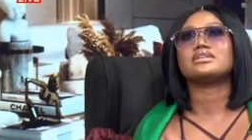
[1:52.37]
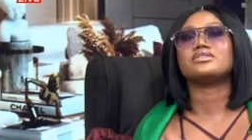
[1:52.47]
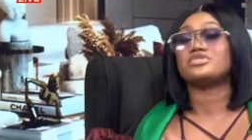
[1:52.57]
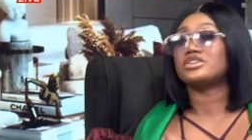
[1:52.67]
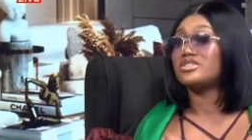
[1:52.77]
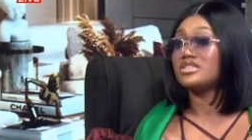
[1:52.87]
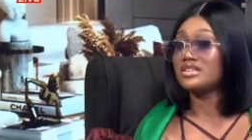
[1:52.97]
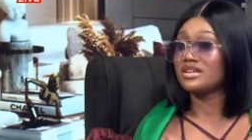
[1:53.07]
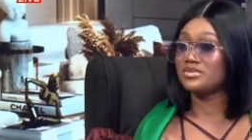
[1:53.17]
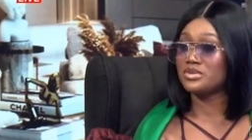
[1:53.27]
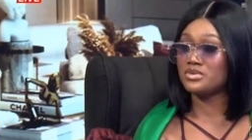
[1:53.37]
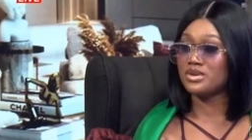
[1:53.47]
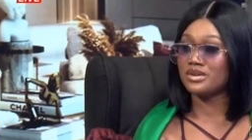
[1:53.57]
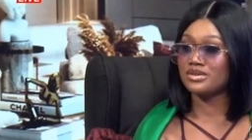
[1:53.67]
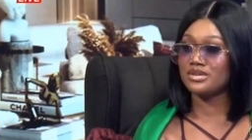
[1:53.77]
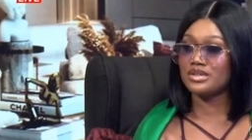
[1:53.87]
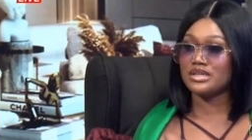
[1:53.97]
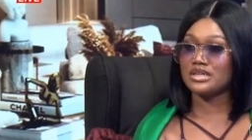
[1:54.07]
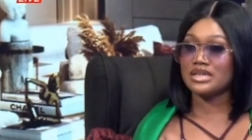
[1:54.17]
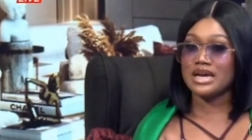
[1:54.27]
a Fiasco Snigger for a while.
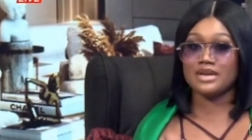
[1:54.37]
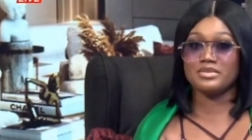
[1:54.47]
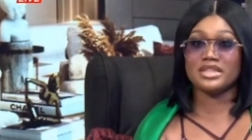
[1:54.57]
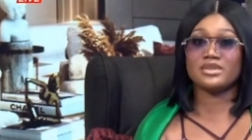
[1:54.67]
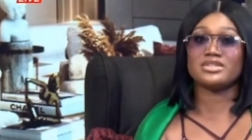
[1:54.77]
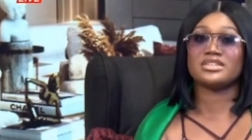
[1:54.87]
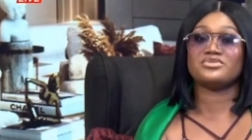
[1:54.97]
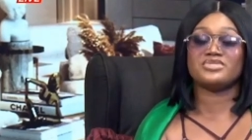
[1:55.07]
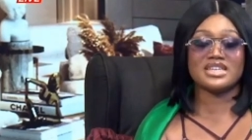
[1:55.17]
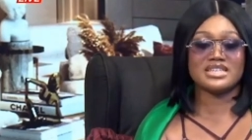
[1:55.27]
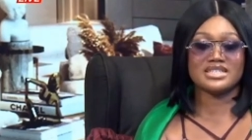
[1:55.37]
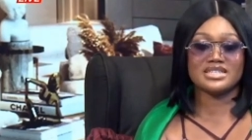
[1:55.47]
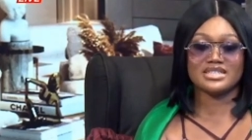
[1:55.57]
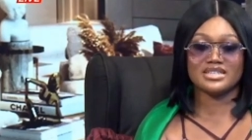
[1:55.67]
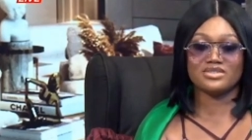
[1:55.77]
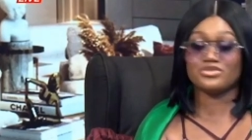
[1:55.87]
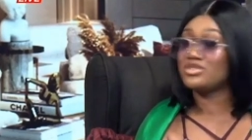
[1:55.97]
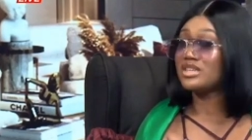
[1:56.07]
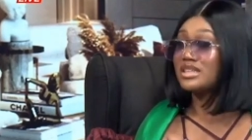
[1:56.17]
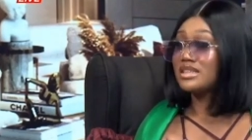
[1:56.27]
I mean, that was the first
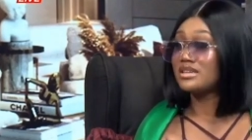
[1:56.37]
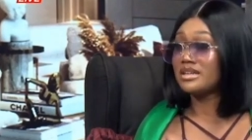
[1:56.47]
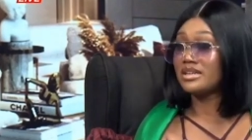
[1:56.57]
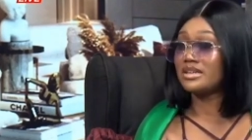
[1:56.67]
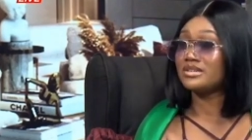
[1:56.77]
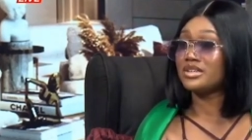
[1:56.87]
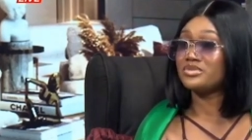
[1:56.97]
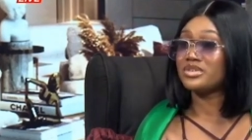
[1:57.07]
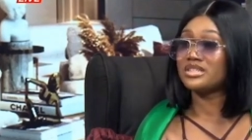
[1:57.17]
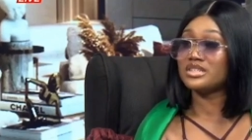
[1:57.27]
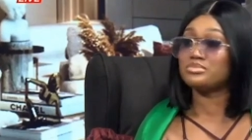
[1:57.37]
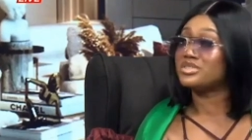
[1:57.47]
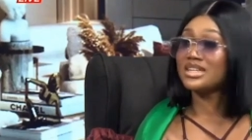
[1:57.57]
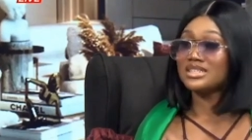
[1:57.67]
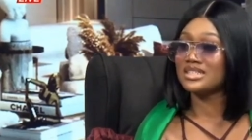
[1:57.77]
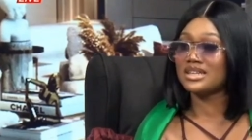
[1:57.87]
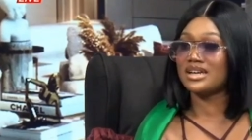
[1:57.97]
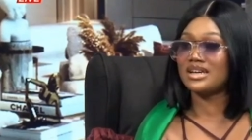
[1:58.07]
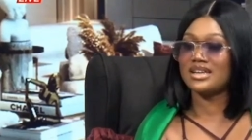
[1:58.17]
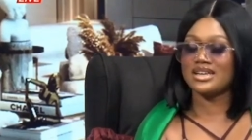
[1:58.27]
truth your friend is a
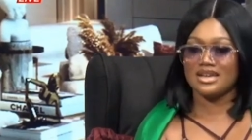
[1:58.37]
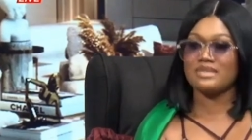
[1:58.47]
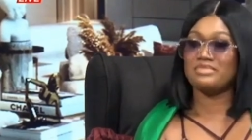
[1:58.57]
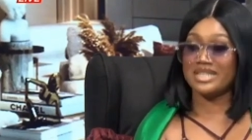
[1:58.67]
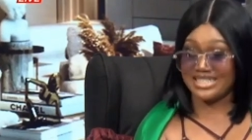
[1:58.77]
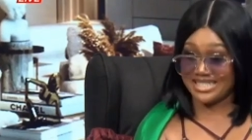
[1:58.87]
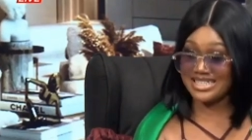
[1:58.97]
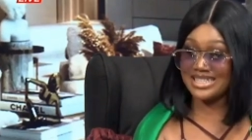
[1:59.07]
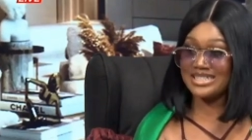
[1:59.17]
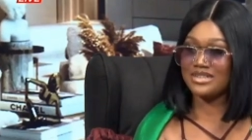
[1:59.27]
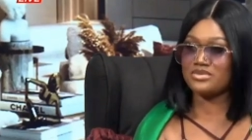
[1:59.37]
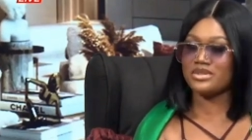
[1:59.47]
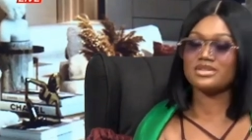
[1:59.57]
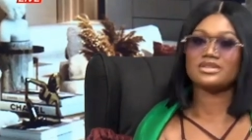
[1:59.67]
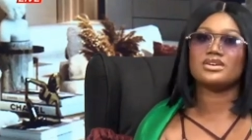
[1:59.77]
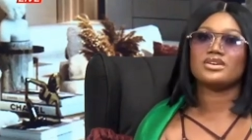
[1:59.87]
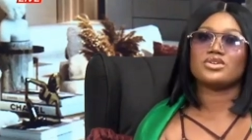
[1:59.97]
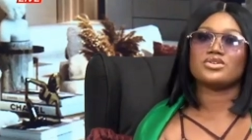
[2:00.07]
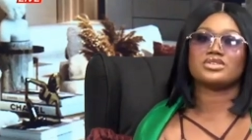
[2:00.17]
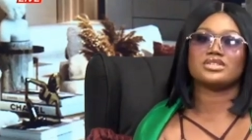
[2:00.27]
productioner made this start with.
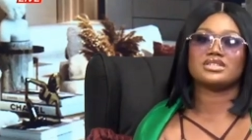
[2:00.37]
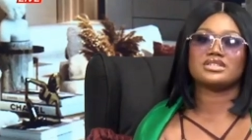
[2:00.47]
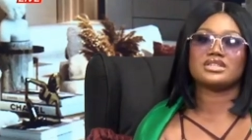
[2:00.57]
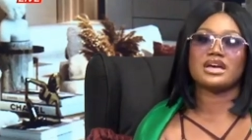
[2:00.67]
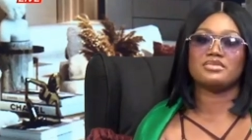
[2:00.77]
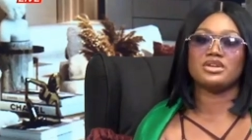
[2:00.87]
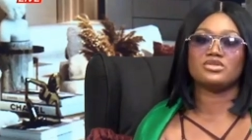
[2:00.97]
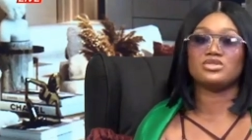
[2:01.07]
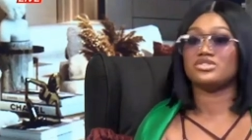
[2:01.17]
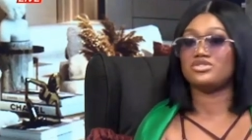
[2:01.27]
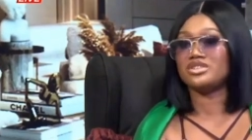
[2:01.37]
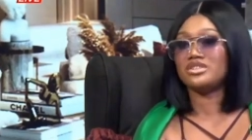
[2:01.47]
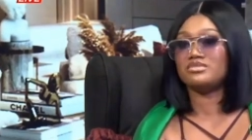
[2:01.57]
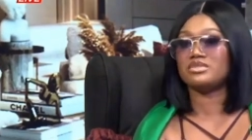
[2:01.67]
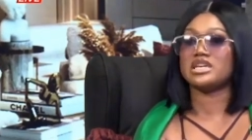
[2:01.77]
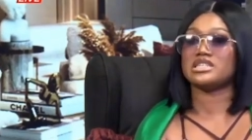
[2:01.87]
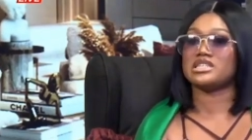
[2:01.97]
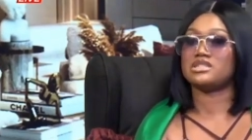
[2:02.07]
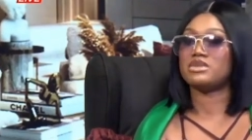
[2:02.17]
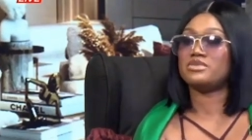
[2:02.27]
Because, I mean, Uti Tree, Mia
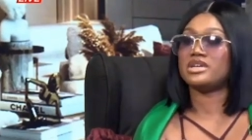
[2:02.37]
Santima,